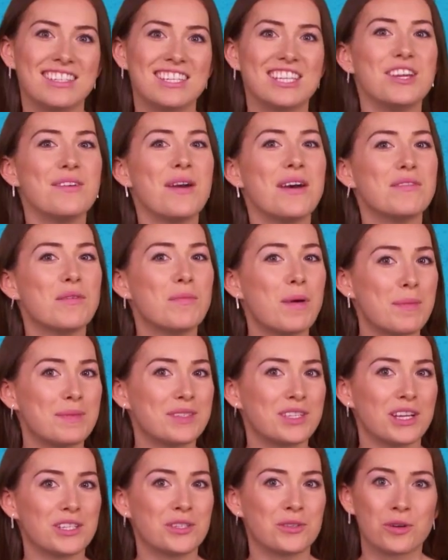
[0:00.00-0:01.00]
You have a
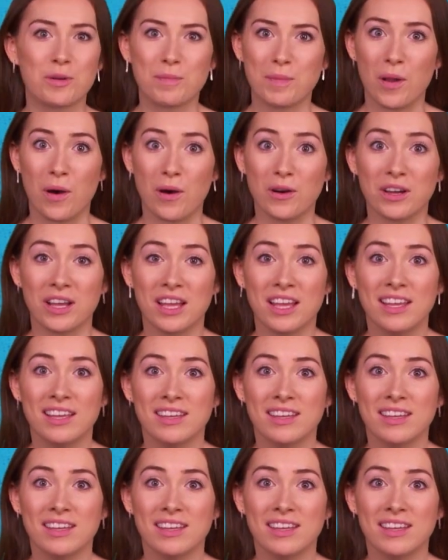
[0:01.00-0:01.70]
website or a blog?